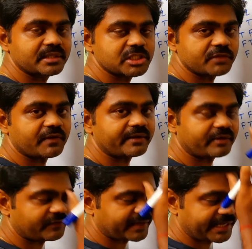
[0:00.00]
So
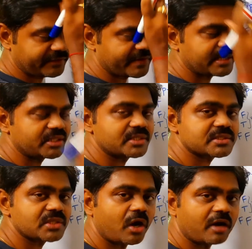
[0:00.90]
for 8
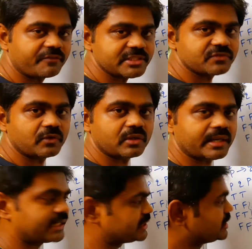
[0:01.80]
values, half is 4,
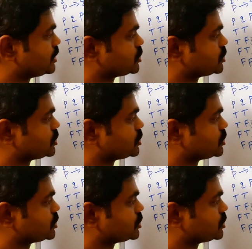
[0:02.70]
right?